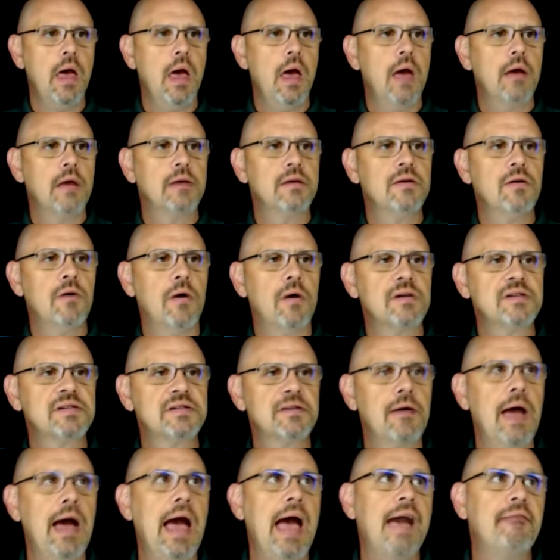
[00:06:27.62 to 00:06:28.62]
You also
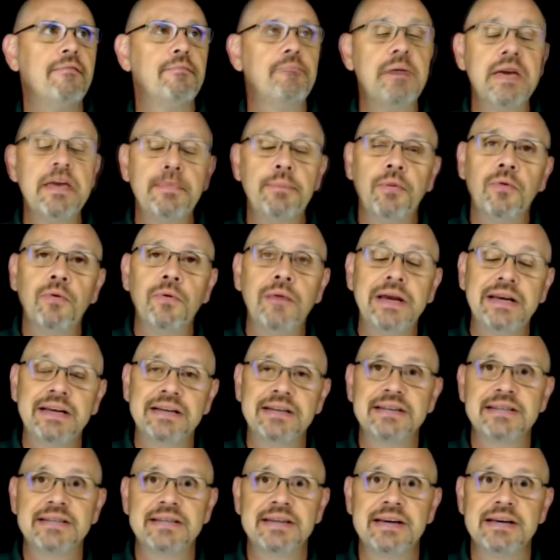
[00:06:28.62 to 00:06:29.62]
have people
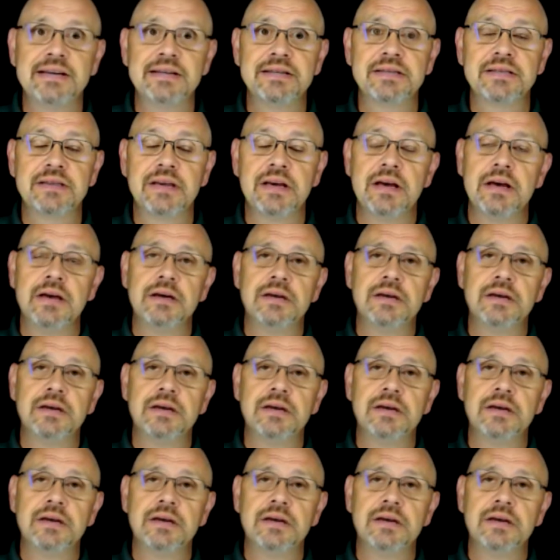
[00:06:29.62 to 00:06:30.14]
weaknesses.